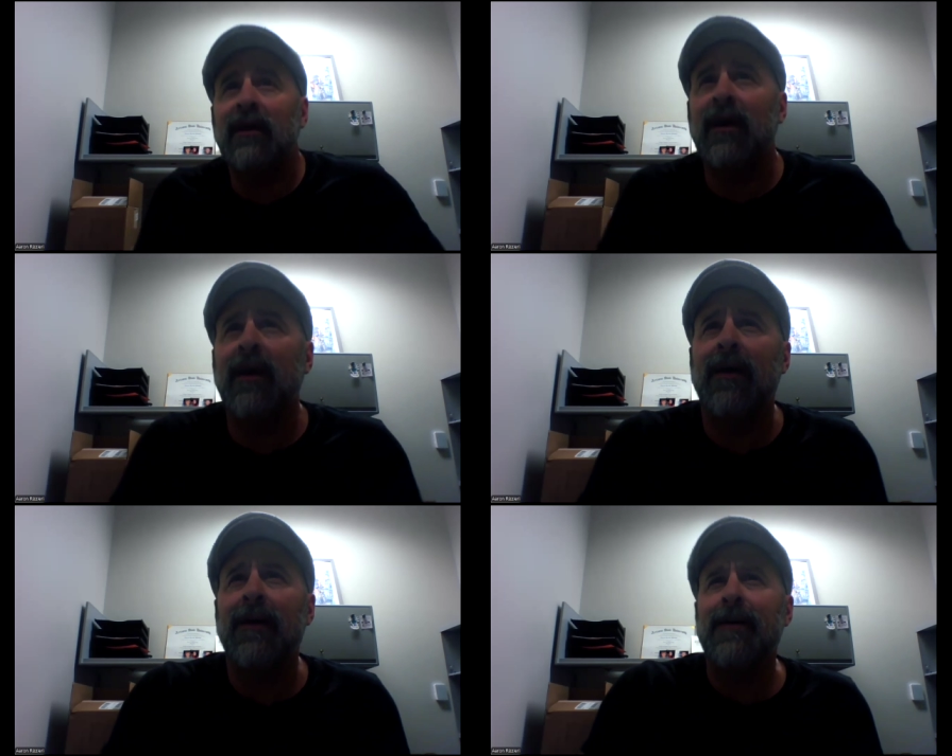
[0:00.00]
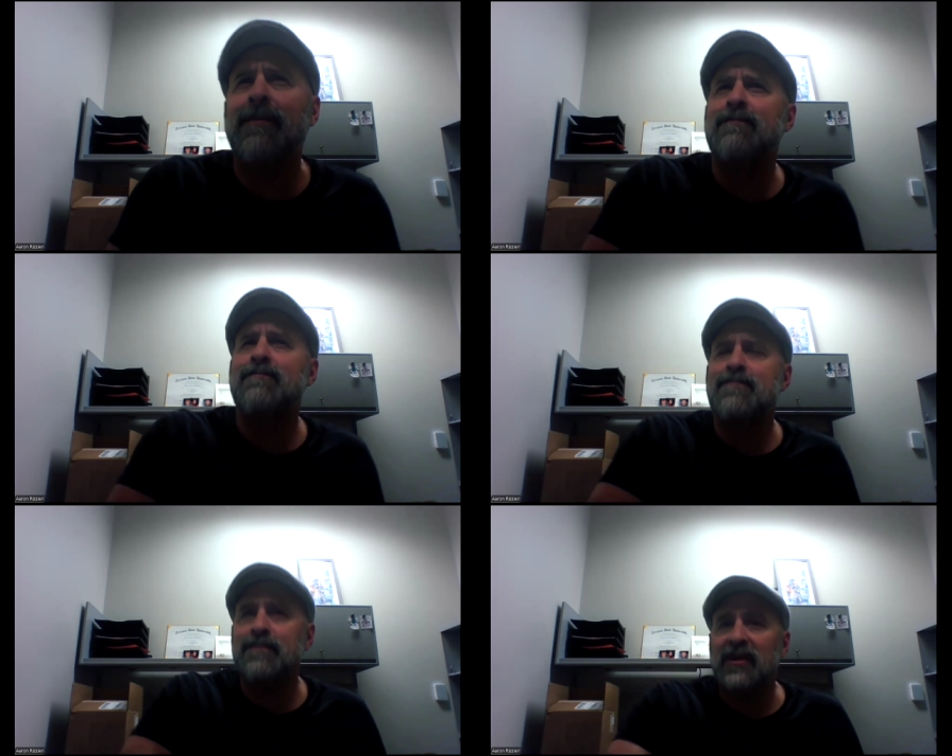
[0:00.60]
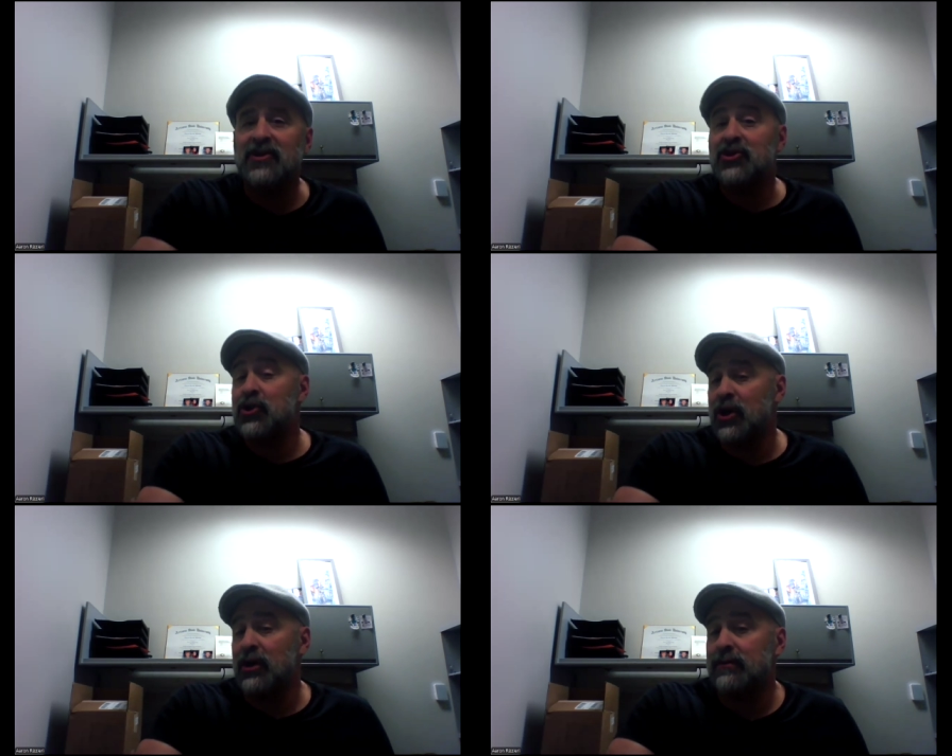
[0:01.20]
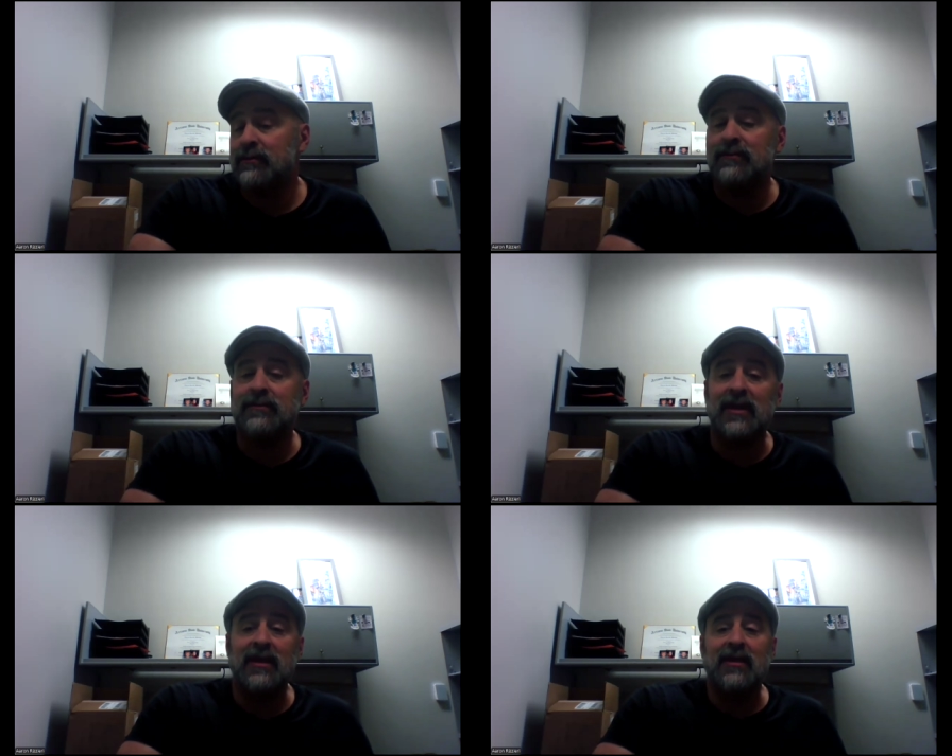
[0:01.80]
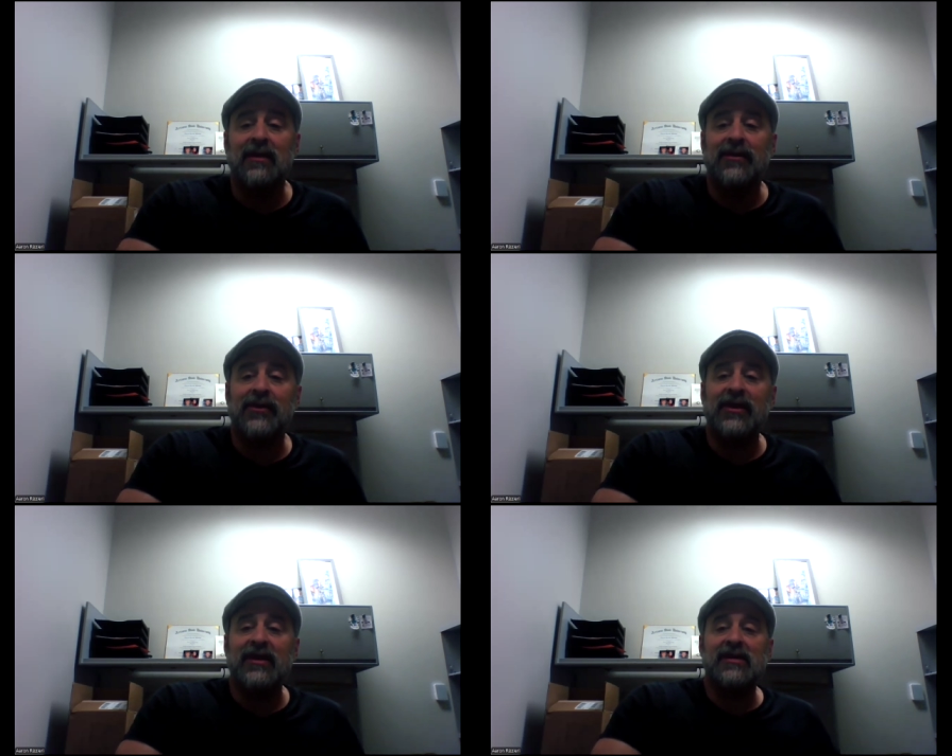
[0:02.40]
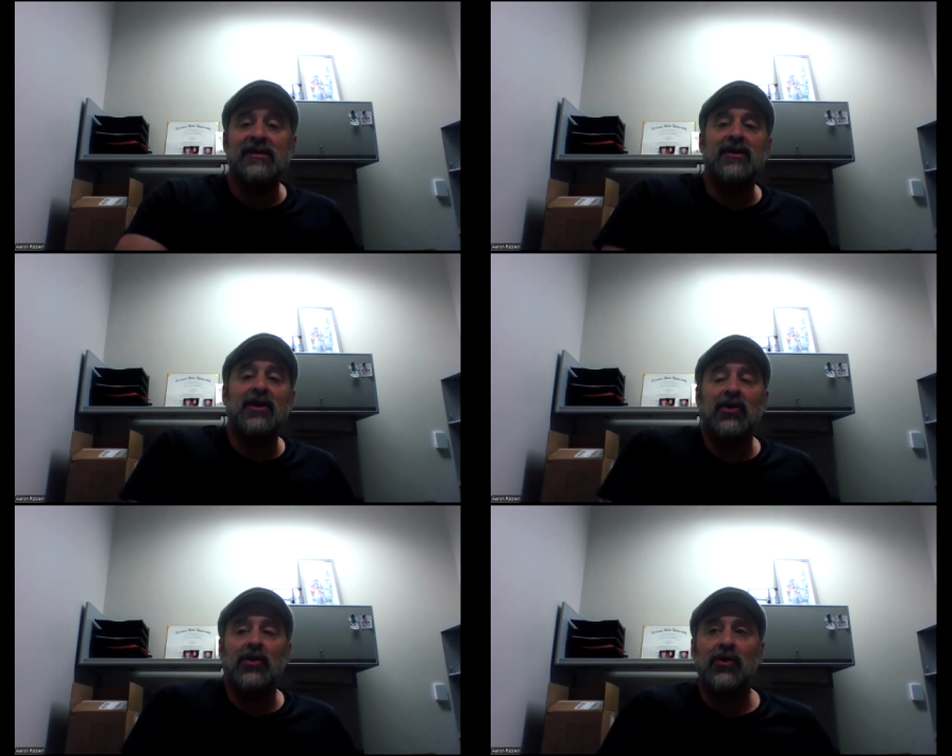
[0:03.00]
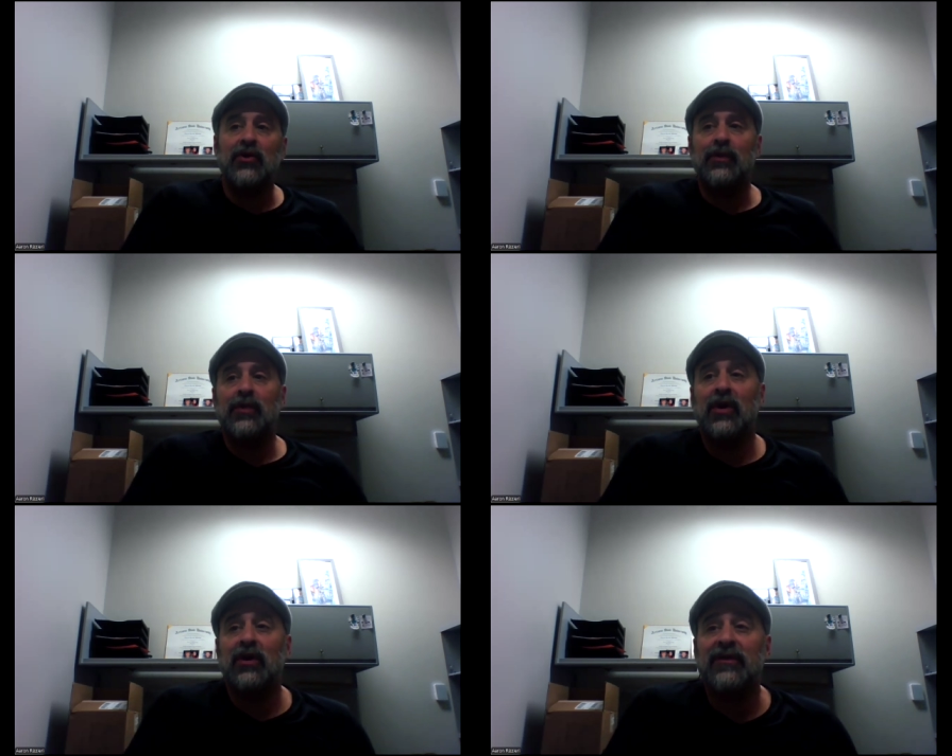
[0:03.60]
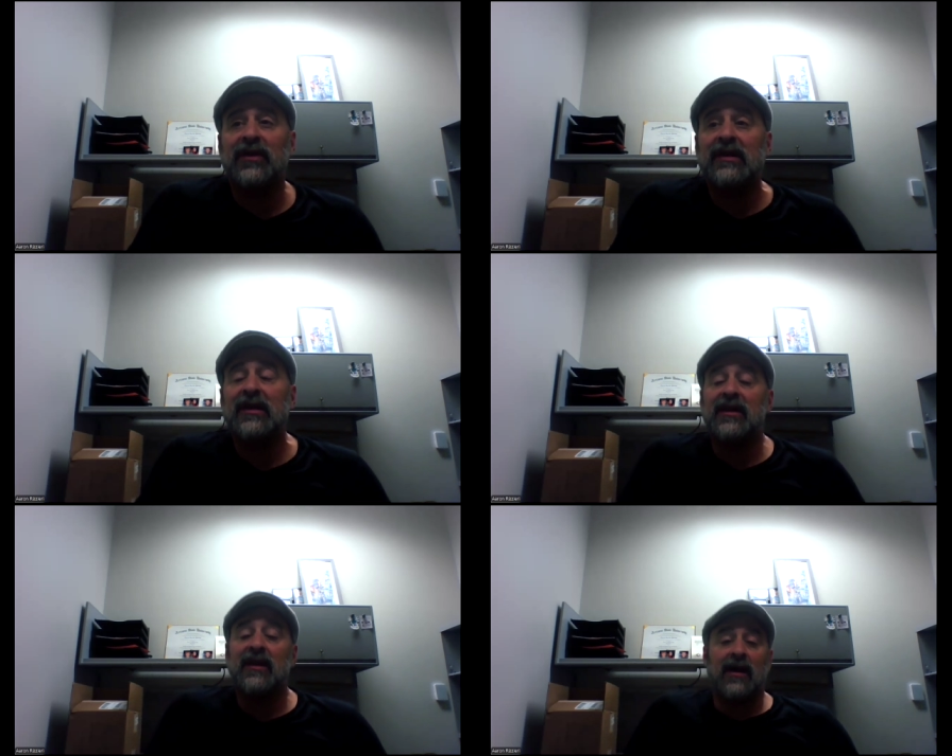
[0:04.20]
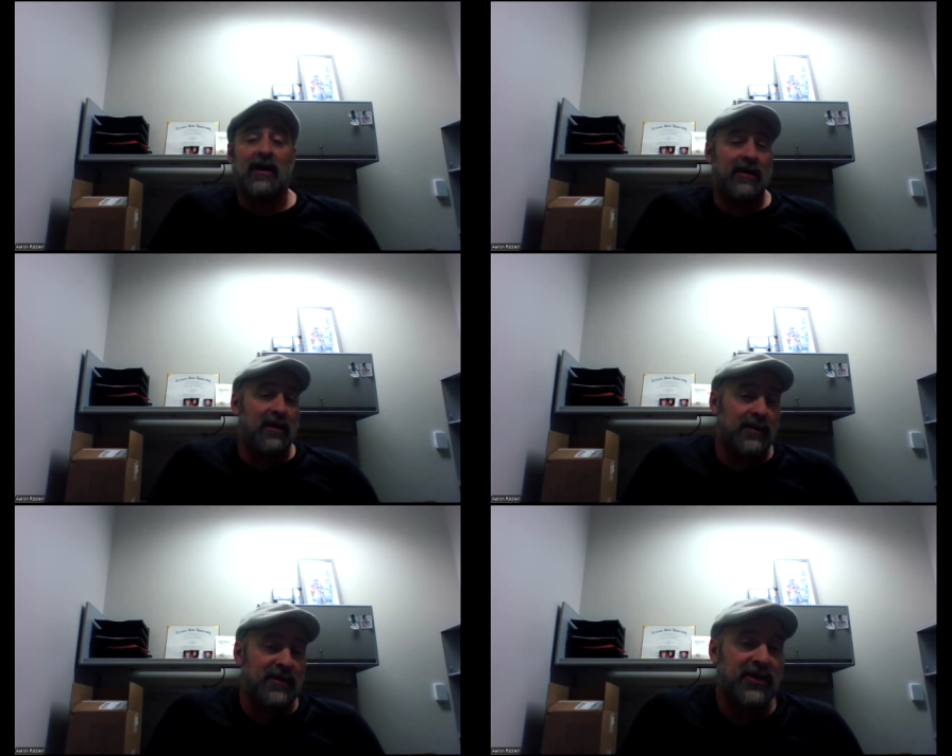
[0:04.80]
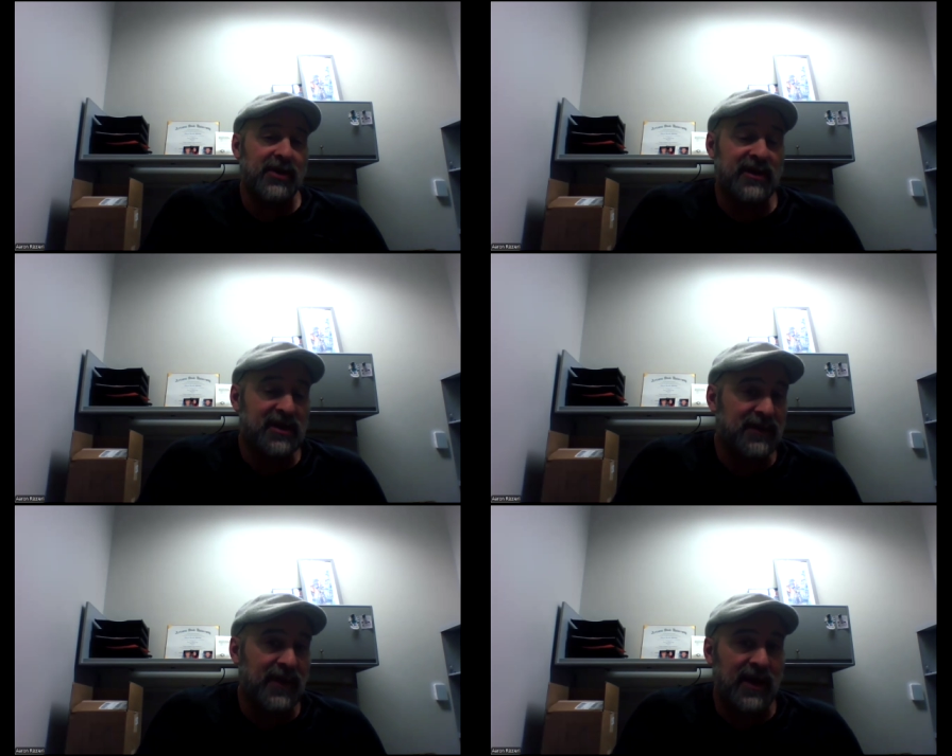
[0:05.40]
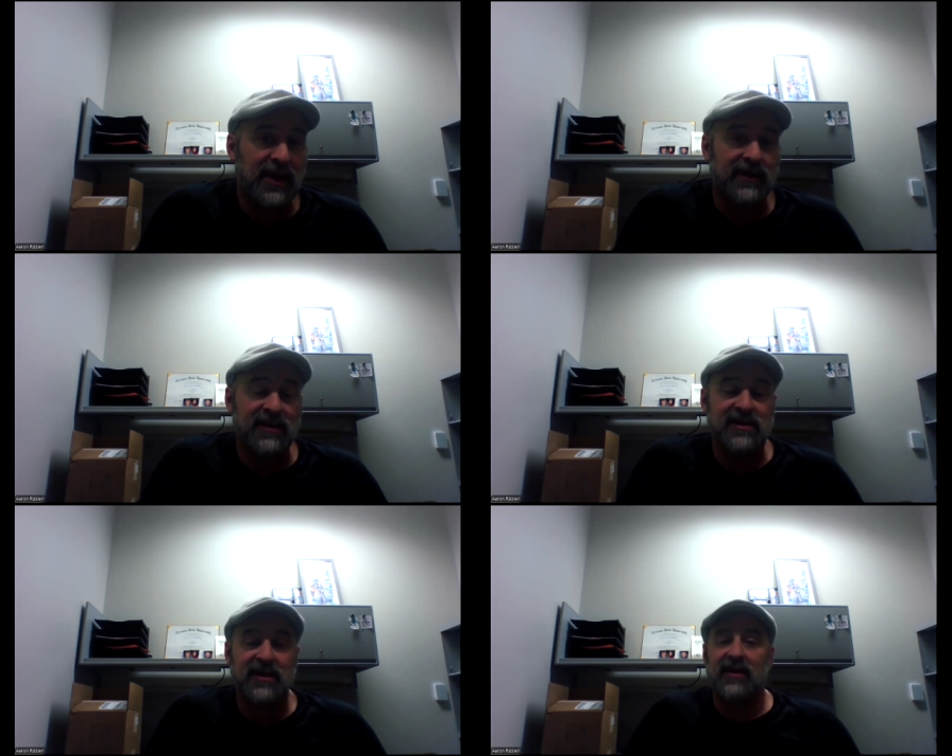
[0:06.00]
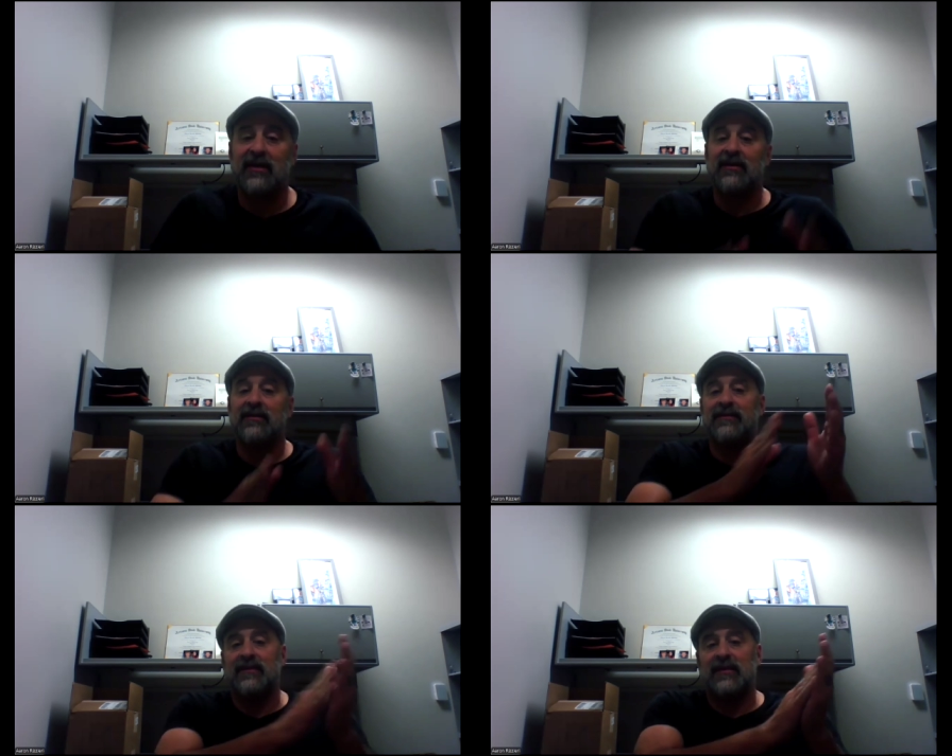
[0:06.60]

um, sure, there is no perfectly non-arbitrary spot to say,